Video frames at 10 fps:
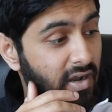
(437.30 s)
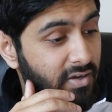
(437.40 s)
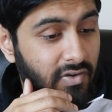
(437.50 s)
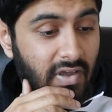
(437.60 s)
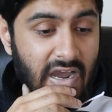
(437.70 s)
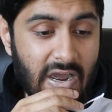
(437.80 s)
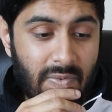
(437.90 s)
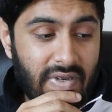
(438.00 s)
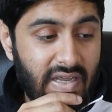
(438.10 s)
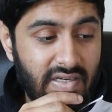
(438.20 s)
I don't know
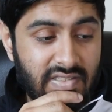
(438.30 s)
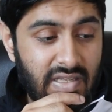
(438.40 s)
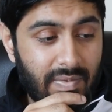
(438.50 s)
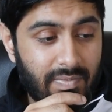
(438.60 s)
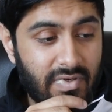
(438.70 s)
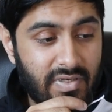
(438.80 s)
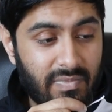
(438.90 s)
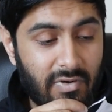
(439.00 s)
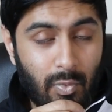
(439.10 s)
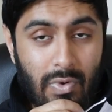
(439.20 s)
how we're getting this type of money,
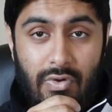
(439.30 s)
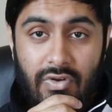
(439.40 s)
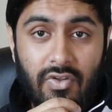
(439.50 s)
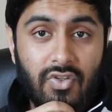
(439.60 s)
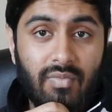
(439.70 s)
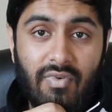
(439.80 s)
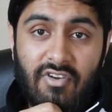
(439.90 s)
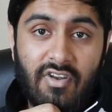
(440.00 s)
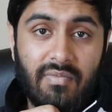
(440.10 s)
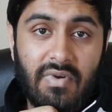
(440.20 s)
but well done to
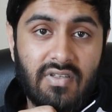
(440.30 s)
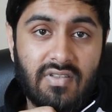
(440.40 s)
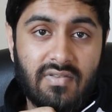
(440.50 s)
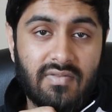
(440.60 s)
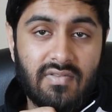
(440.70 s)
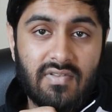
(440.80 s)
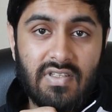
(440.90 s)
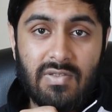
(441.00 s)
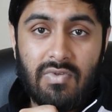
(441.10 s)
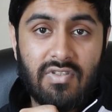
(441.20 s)
Mourinho, man.
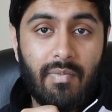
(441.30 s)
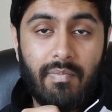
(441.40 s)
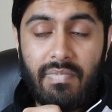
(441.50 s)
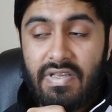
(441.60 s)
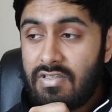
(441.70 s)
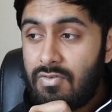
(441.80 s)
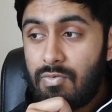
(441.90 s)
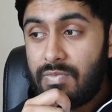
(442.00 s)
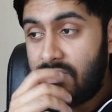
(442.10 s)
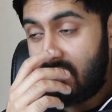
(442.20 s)
This one's a
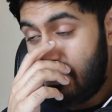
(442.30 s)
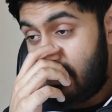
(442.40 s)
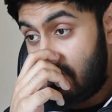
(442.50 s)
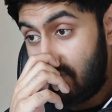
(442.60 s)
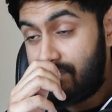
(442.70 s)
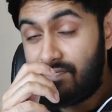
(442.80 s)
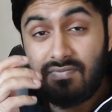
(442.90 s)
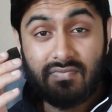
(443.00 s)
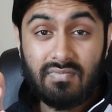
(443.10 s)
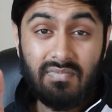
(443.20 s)
businesswoman. She's
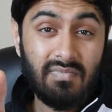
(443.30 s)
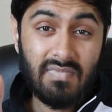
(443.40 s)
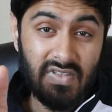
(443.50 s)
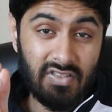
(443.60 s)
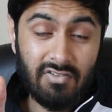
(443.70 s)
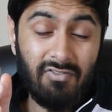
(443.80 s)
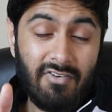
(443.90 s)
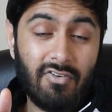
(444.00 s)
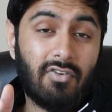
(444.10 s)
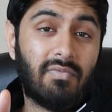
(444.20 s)

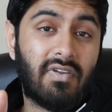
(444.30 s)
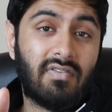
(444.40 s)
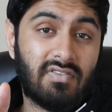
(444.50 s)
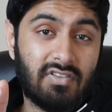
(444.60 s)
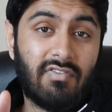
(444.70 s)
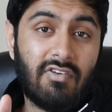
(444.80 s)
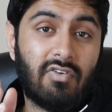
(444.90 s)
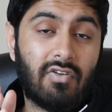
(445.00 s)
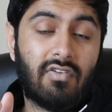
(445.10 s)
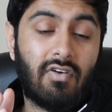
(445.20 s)
very good, man. She's
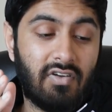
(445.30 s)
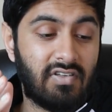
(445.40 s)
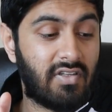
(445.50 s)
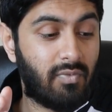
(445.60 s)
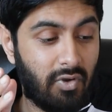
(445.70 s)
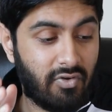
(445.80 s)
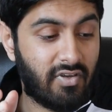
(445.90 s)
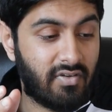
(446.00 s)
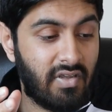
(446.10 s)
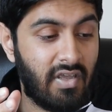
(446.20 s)
very good. Honestly, well
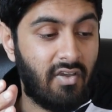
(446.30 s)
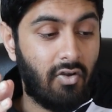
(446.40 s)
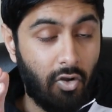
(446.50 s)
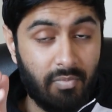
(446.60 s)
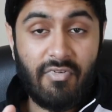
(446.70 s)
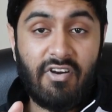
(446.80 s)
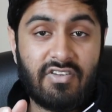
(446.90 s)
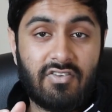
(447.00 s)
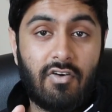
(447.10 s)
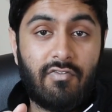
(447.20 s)
done on
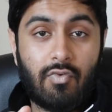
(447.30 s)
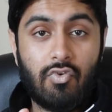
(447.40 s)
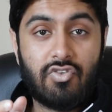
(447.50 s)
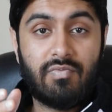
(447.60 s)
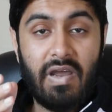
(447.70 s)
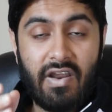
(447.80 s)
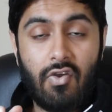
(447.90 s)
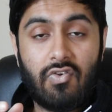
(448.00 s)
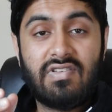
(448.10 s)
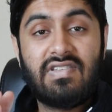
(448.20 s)
Morata. Of course,
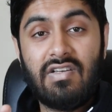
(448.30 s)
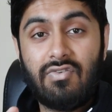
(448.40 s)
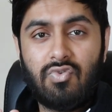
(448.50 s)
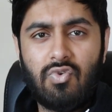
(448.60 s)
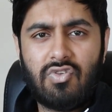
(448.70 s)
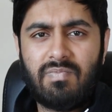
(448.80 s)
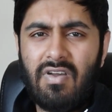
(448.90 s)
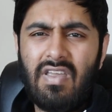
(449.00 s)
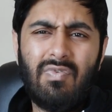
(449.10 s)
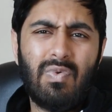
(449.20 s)
Bakayoko is still in talks,
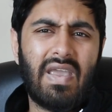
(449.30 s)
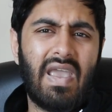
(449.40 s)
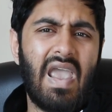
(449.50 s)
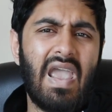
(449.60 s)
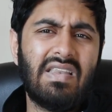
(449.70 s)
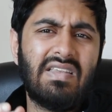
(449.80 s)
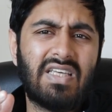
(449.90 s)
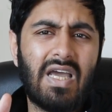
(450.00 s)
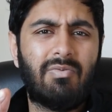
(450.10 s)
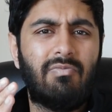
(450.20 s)
but if we get any
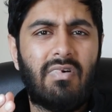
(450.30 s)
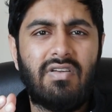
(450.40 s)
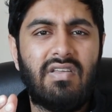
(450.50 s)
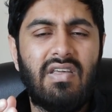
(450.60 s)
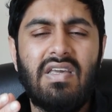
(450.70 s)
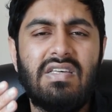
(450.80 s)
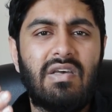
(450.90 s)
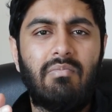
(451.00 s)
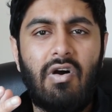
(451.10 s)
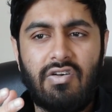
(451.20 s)
type of money, it
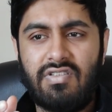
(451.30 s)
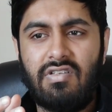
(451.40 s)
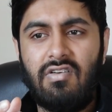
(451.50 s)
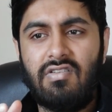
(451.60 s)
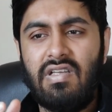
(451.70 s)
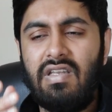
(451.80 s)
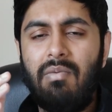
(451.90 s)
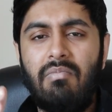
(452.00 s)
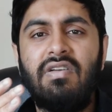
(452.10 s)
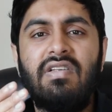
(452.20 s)
is a masterclass, and
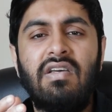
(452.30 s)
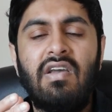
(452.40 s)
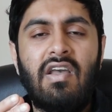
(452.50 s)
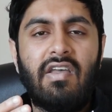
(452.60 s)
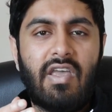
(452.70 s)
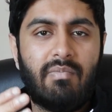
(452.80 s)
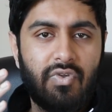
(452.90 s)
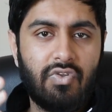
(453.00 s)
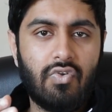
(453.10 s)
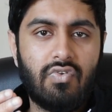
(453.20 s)
that money can
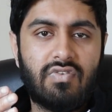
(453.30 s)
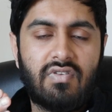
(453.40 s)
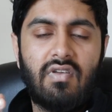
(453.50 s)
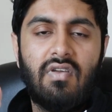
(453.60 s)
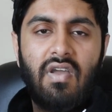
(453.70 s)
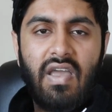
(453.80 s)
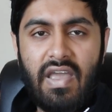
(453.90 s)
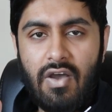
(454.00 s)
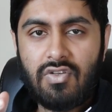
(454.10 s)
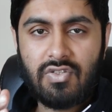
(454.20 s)
be used
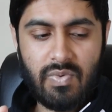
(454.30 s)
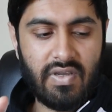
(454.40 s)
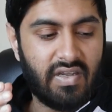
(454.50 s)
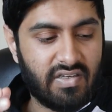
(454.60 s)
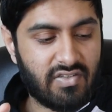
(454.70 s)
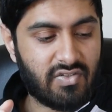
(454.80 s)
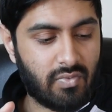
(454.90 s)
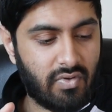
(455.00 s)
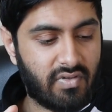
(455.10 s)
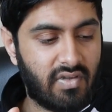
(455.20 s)
elsewhere in the
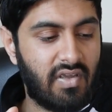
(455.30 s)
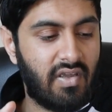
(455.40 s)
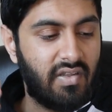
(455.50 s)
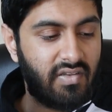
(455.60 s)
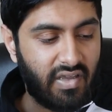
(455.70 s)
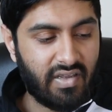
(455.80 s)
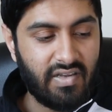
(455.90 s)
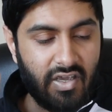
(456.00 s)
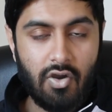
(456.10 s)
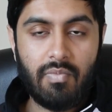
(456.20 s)
squad that
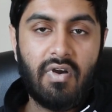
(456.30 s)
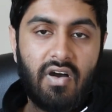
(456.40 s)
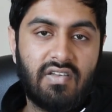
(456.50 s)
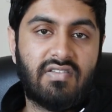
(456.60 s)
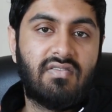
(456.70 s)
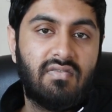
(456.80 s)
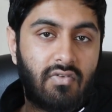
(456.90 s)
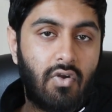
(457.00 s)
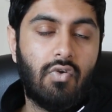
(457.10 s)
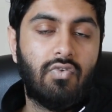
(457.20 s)
can help us
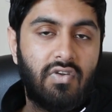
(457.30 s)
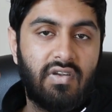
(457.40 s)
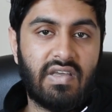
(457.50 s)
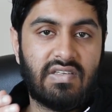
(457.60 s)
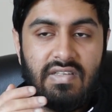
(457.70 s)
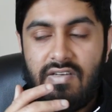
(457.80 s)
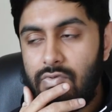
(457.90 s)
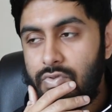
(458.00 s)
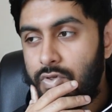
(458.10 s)
go to the next level.